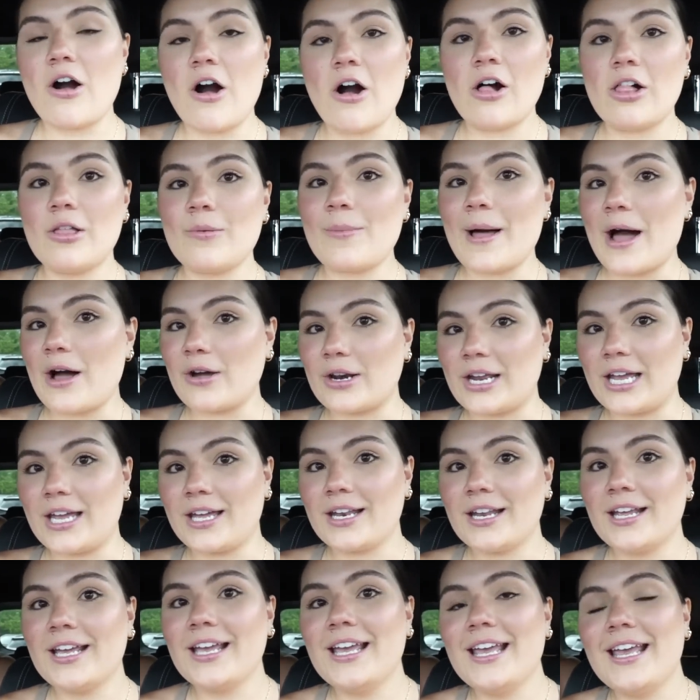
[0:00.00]
all about
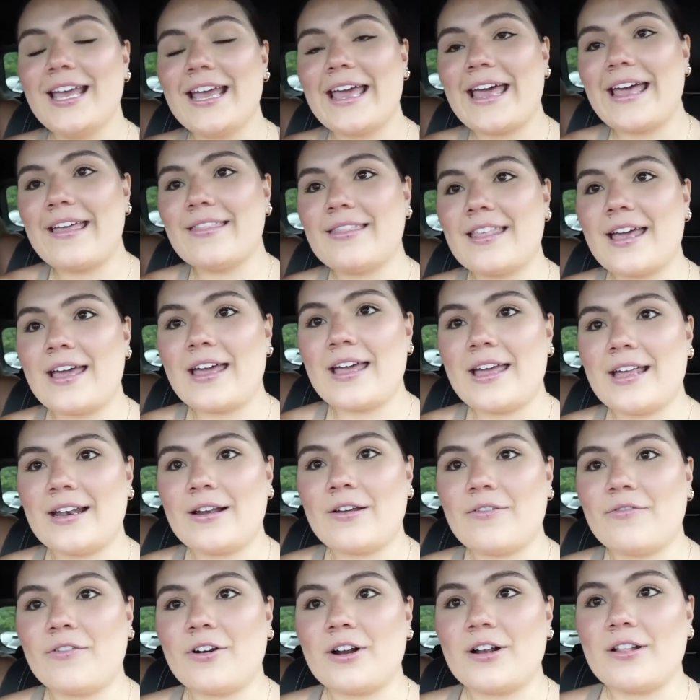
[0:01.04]
it. And
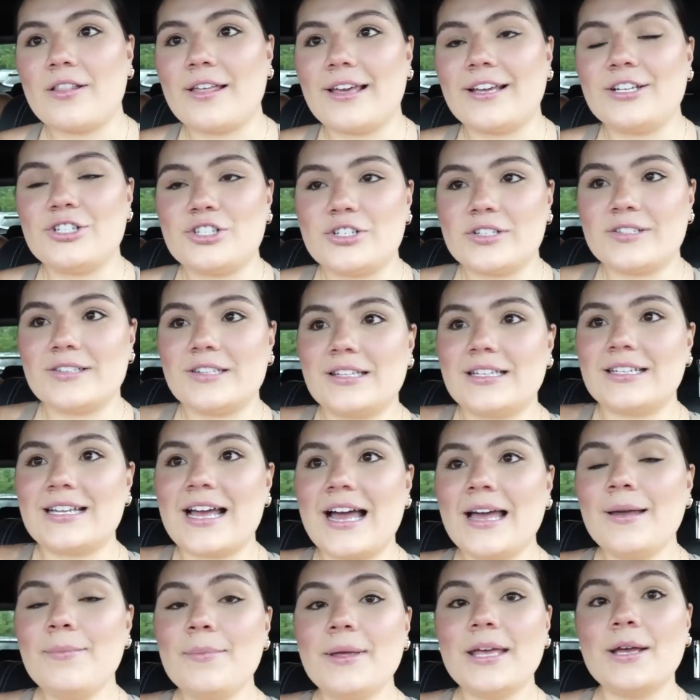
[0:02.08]
then for like just the
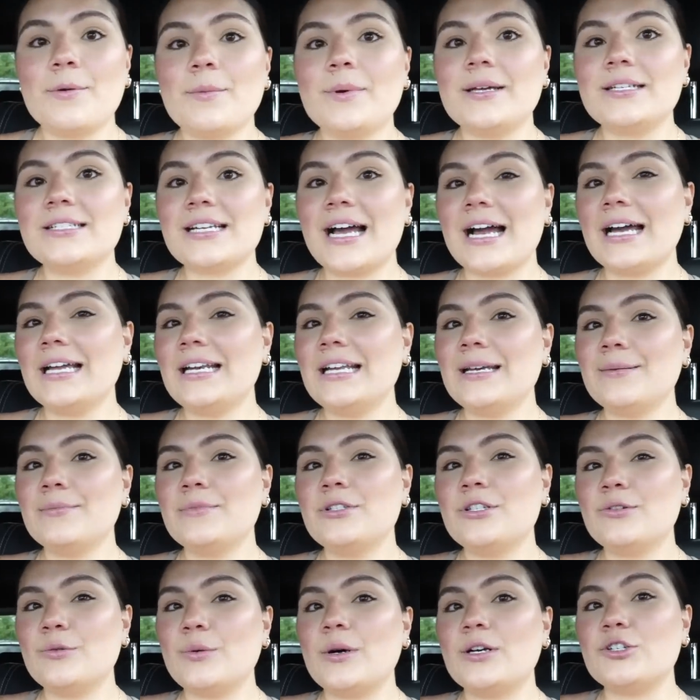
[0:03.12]
time being, we tied him
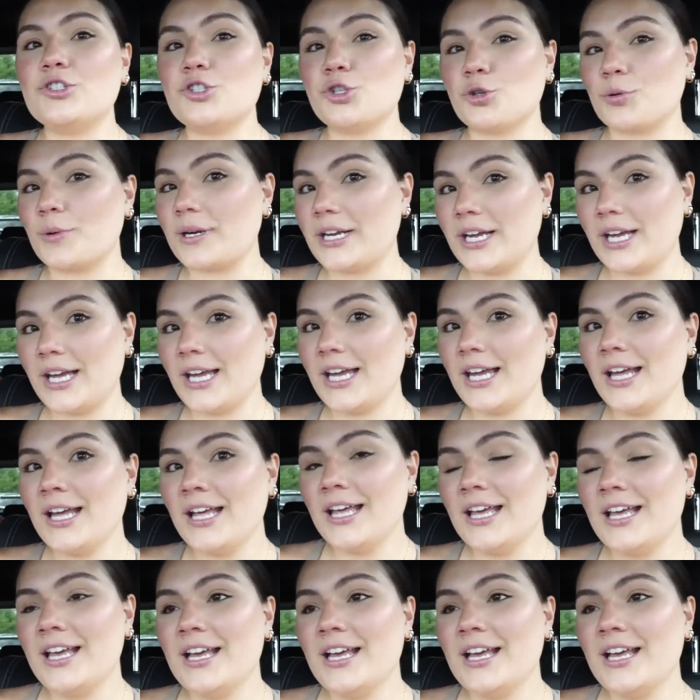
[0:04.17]
to a tree